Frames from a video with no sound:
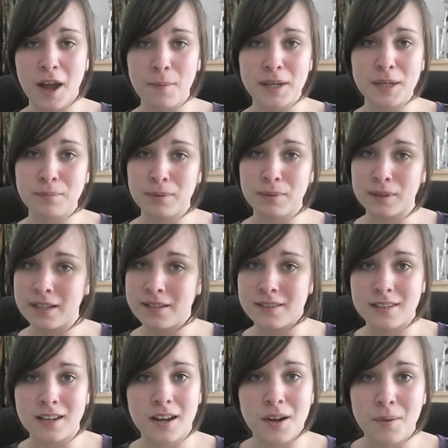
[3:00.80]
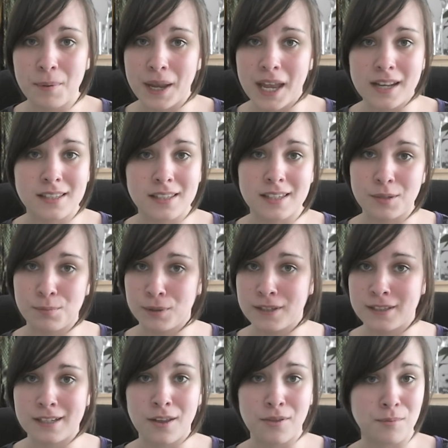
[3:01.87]
happening, please stand up against it,
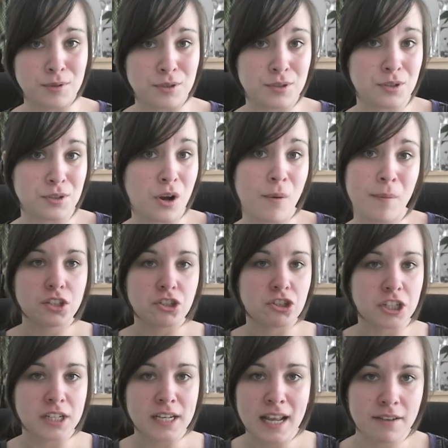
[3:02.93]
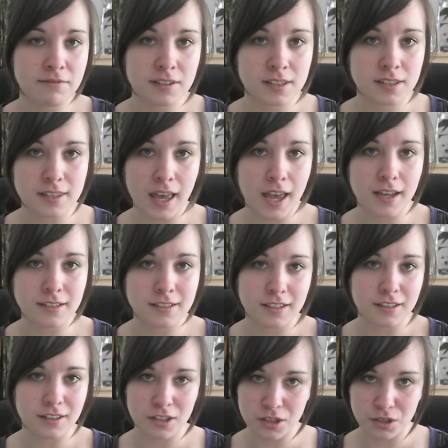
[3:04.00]
please tell them to stop. She never said
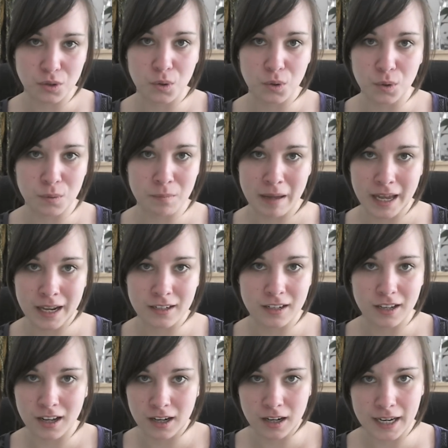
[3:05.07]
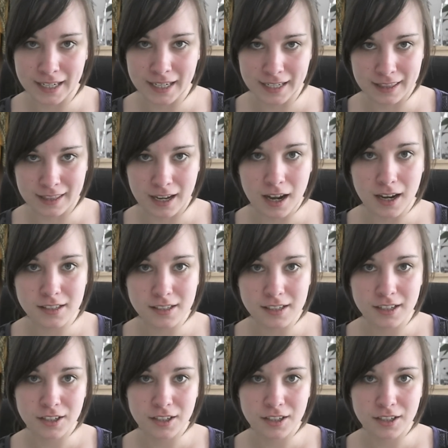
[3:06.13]
that all men are like that.